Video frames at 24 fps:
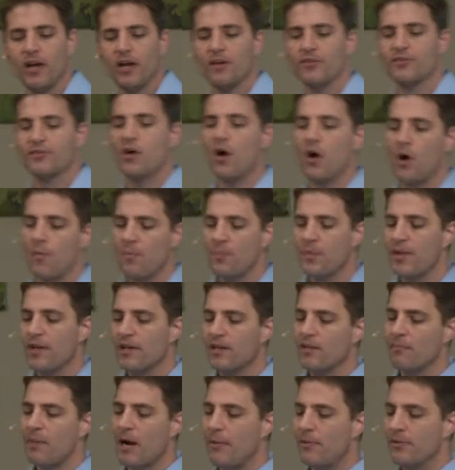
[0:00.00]
So,
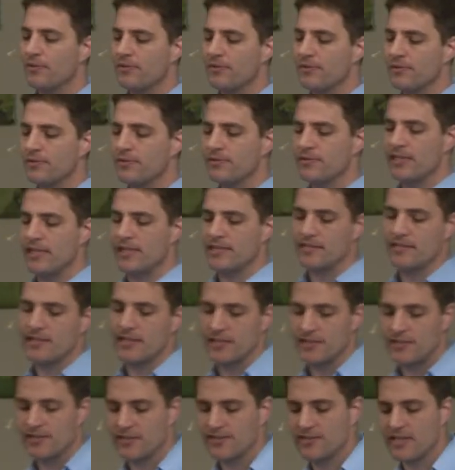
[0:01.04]
the Bible says
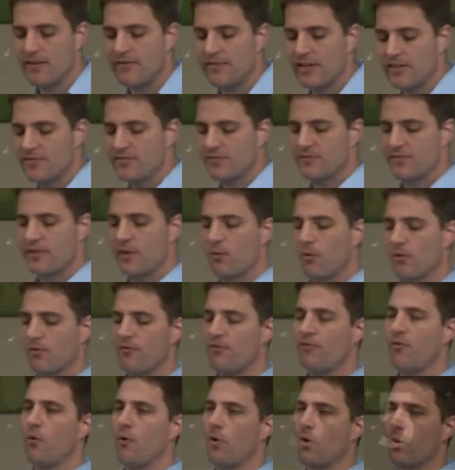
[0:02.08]
this, the seven S, they were
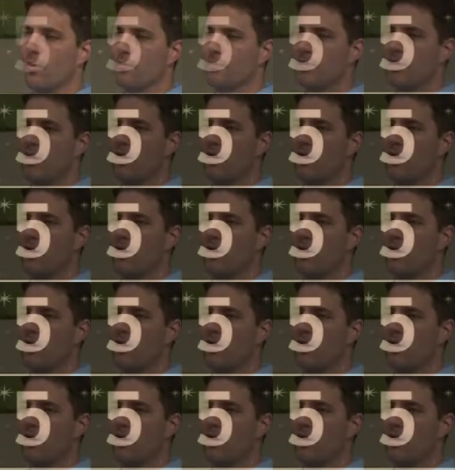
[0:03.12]
formed